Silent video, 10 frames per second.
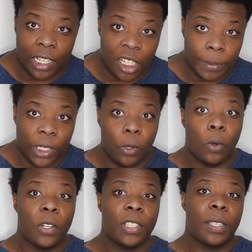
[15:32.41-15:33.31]
comment,
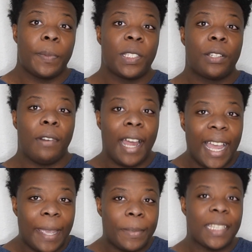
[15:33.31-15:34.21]
or
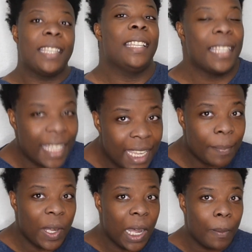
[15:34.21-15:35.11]
subscribe to
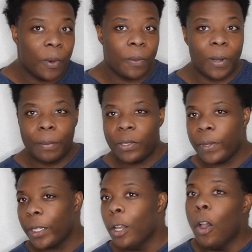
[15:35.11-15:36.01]
keep up with what I'm
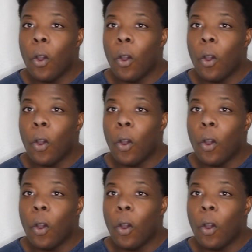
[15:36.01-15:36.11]
doing.